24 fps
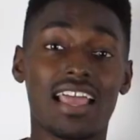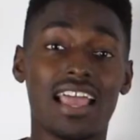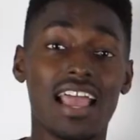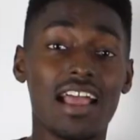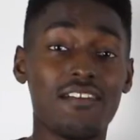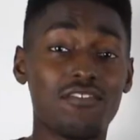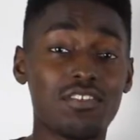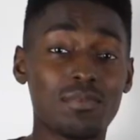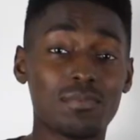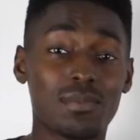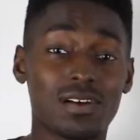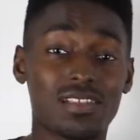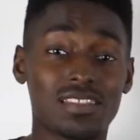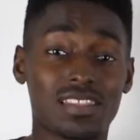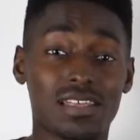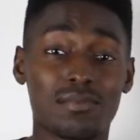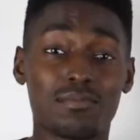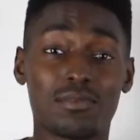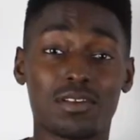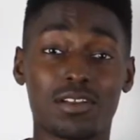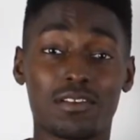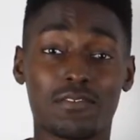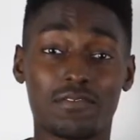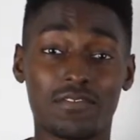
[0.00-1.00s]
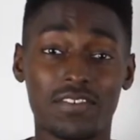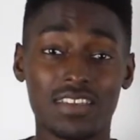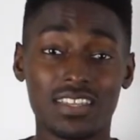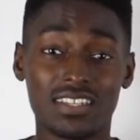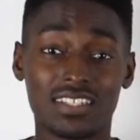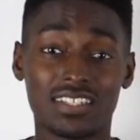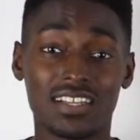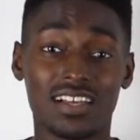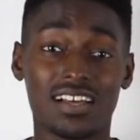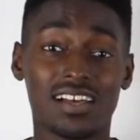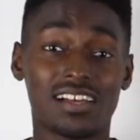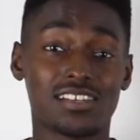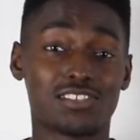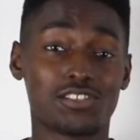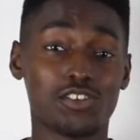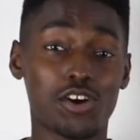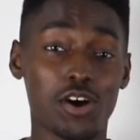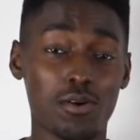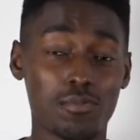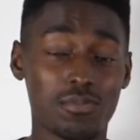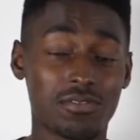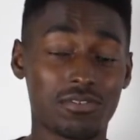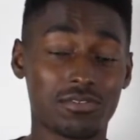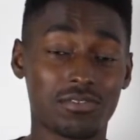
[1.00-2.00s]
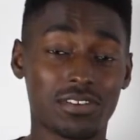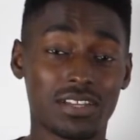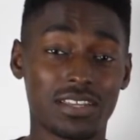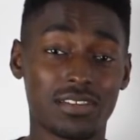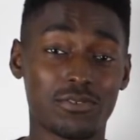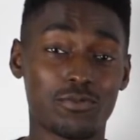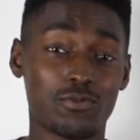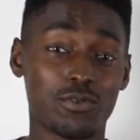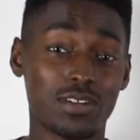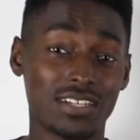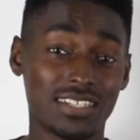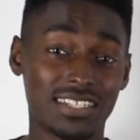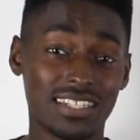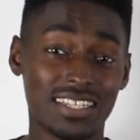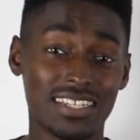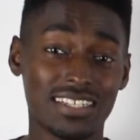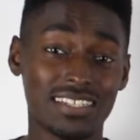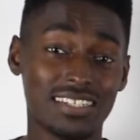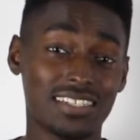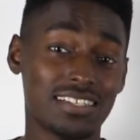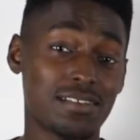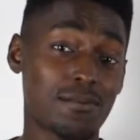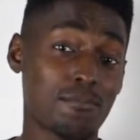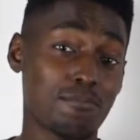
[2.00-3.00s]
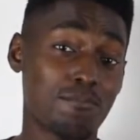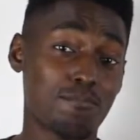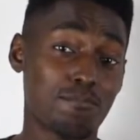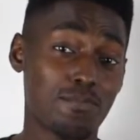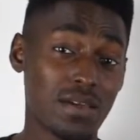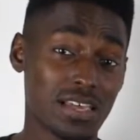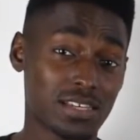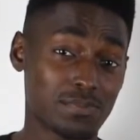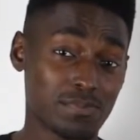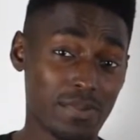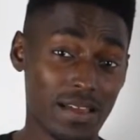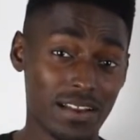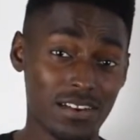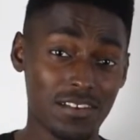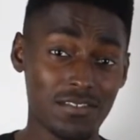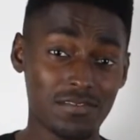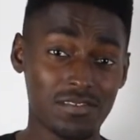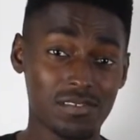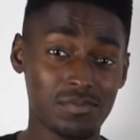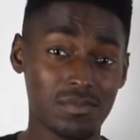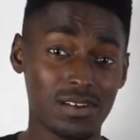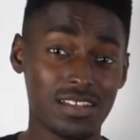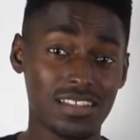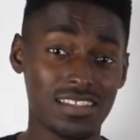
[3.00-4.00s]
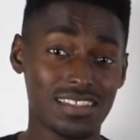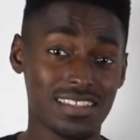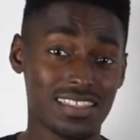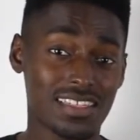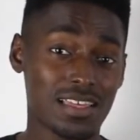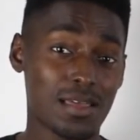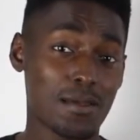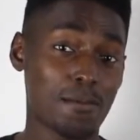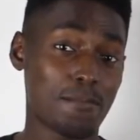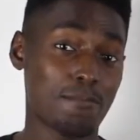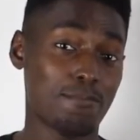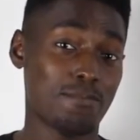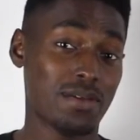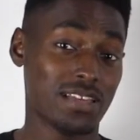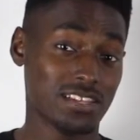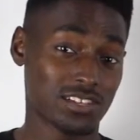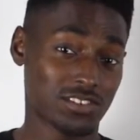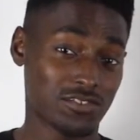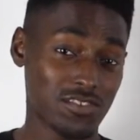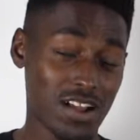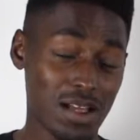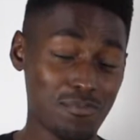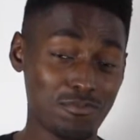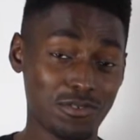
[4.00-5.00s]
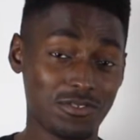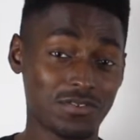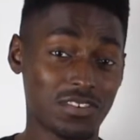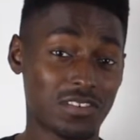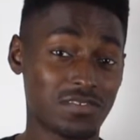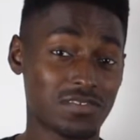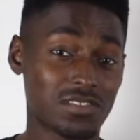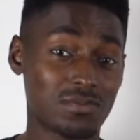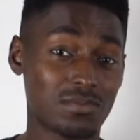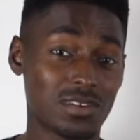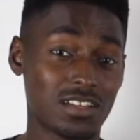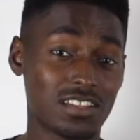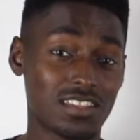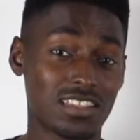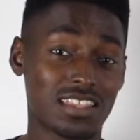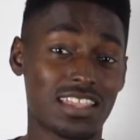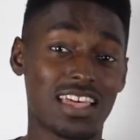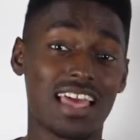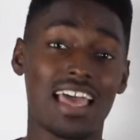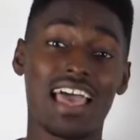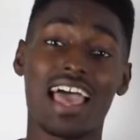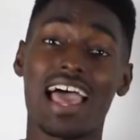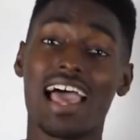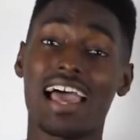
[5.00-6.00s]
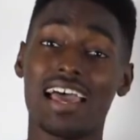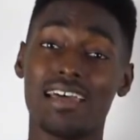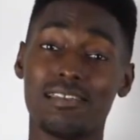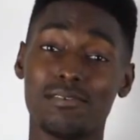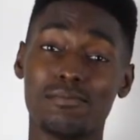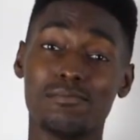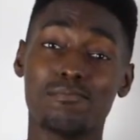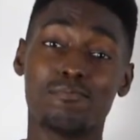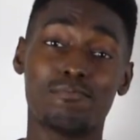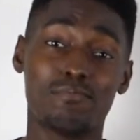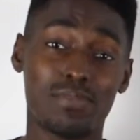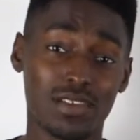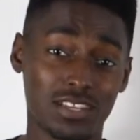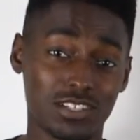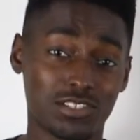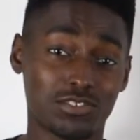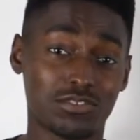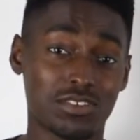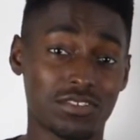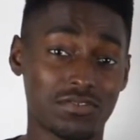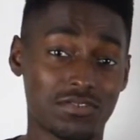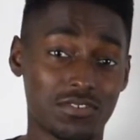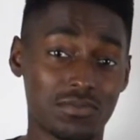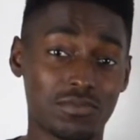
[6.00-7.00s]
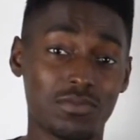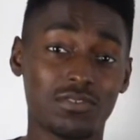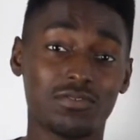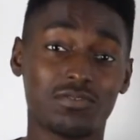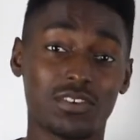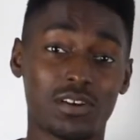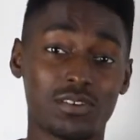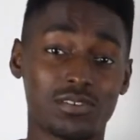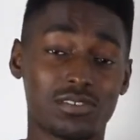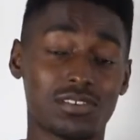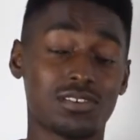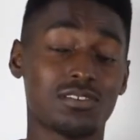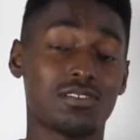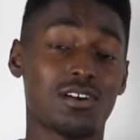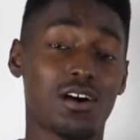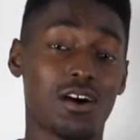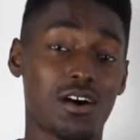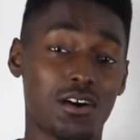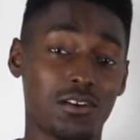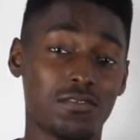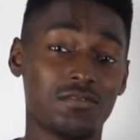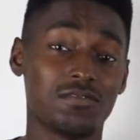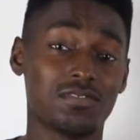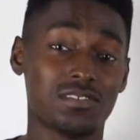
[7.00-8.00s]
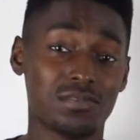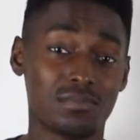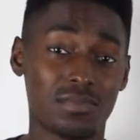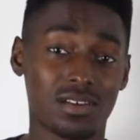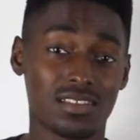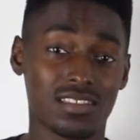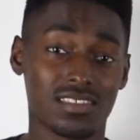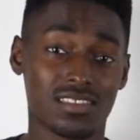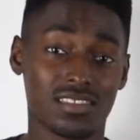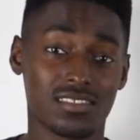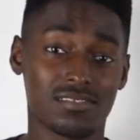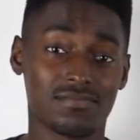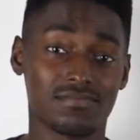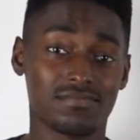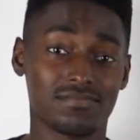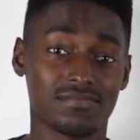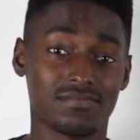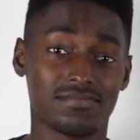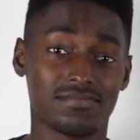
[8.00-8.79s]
Every month I'm gonna feature a top three, which is best Panna of the month, best ground move of the month, and best street football photo of the month.